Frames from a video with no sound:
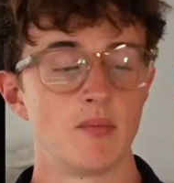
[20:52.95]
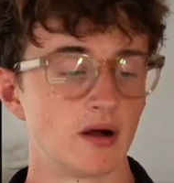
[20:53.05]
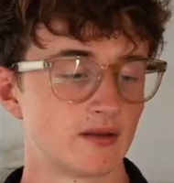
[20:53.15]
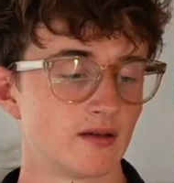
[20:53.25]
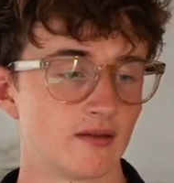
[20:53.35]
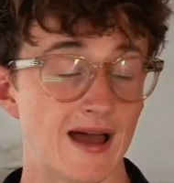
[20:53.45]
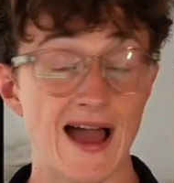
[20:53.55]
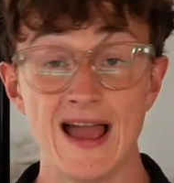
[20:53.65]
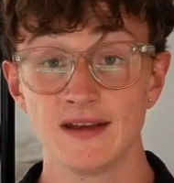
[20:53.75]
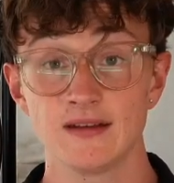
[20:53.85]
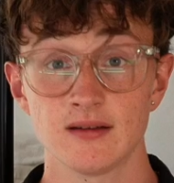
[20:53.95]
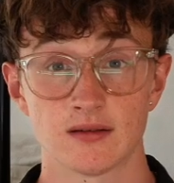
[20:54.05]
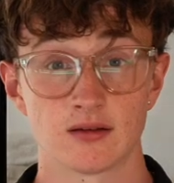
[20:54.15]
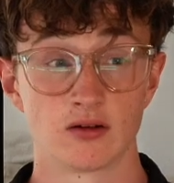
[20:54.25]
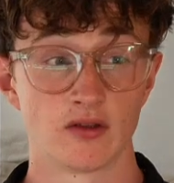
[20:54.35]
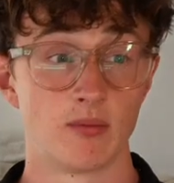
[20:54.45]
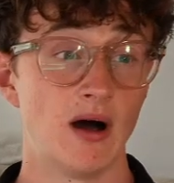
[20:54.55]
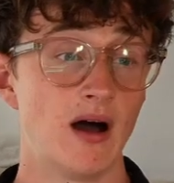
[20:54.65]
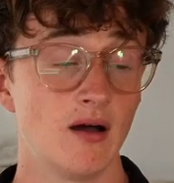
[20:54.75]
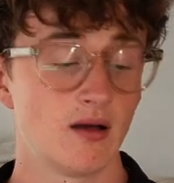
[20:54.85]
But the and, the
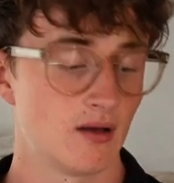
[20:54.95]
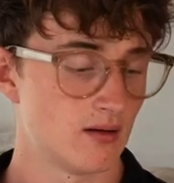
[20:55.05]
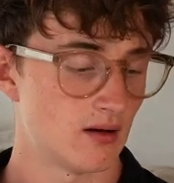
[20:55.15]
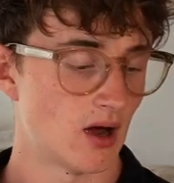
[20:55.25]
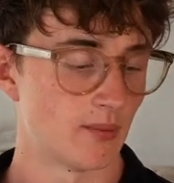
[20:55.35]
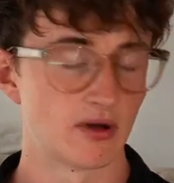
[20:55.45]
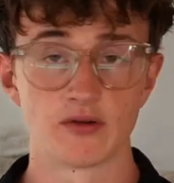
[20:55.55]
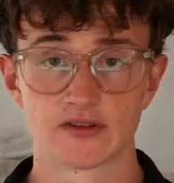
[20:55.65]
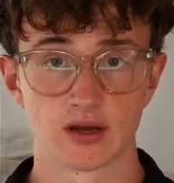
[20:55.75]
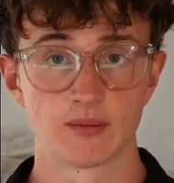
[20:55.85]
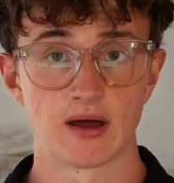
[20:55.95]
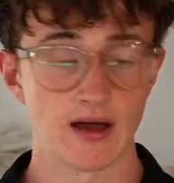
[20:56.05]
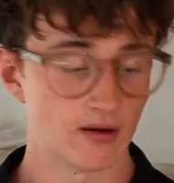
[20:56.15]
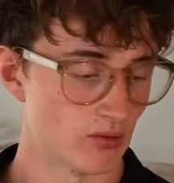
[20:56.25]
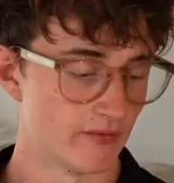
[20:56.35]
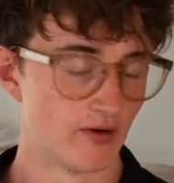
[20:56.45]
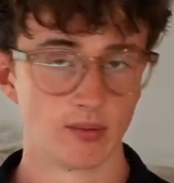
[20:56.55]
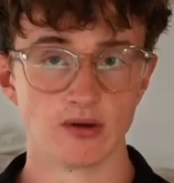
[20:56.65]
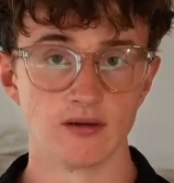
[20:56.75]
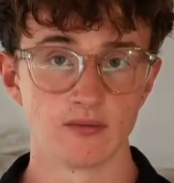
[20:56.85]
ba, I'm counting in my head or
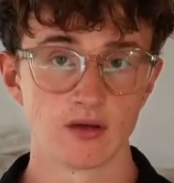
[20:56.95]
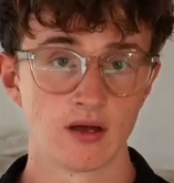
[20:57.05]
verbally.